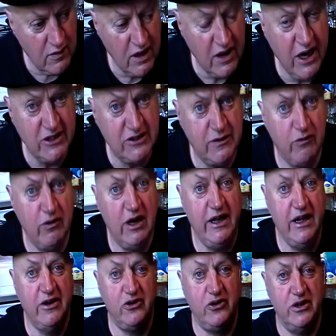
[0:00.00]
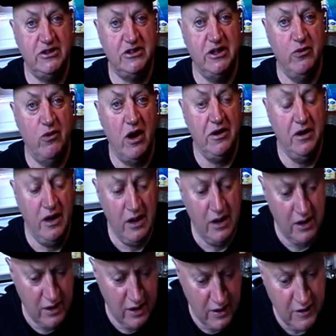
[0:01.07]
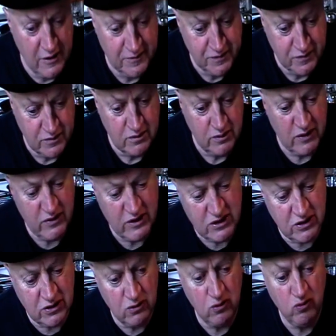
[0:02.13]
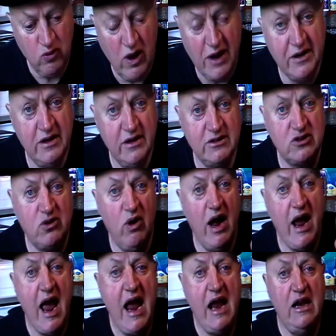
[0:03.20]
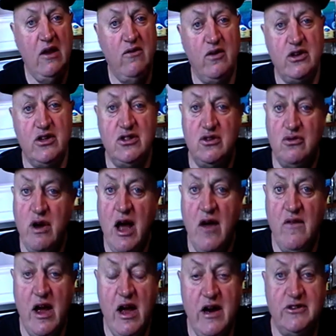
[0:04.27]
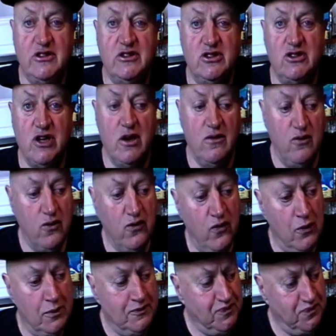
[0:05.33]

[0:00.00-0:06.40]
Here's a really interesting one. But this little one is quite handy for just around the house and so forth.